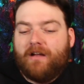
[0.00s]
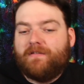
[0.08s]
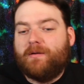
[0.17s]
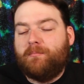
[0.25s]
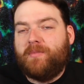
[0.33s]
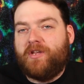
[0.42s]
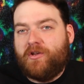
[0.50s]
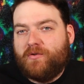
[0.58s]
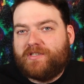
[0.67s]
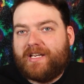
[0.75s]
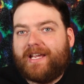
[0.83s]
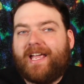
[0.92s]
The
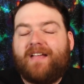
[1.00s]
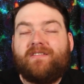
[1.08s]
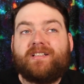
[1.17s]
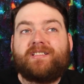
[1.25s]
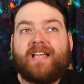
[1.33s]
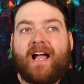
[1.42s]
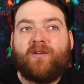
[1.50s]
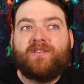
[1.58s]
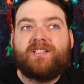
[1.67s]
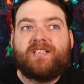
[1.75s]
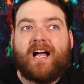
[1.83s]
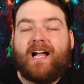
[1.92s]
music and the sound
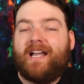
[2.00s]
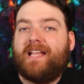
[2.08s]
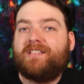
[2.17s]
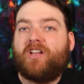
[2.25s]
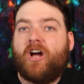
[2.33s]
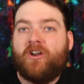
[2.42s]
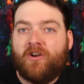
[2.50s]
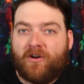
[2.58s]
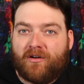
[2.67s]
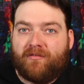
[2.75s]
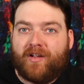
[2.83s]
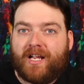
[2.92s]
design is
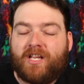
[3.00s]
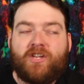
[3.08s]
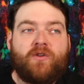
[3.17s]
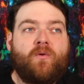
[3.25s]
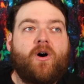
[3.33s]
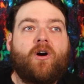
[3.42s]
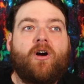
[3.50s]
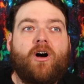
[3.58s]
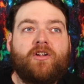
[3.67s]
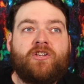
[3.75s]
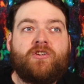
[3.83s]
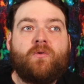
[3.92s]
unnerving. You
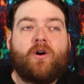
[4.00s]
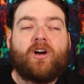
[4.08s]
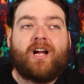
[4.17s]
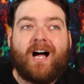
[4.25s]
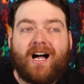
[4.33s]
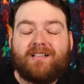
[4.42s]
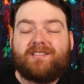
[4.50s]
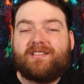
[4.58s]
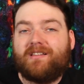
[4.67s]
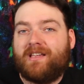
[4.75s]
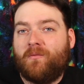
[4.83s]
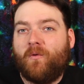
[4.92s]
are
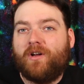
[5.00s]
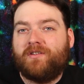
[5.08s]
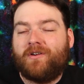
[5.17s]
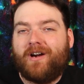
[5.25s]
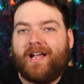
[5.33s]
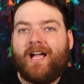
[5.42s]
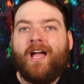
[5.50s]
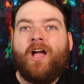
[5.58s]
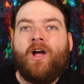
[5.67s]
constantly wondering